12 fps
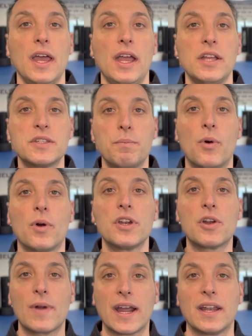it's important
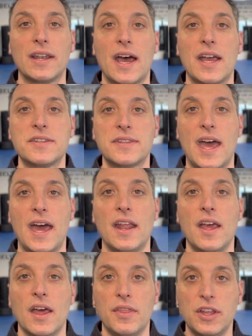to recognize that
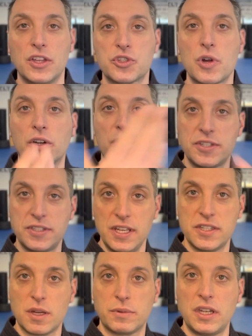the instructor
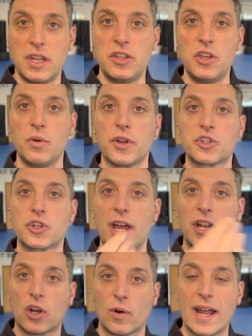sees something in you, they're trying
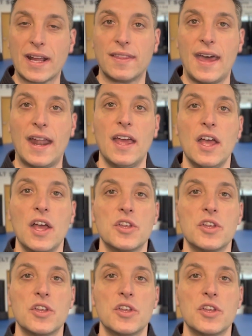to correct that.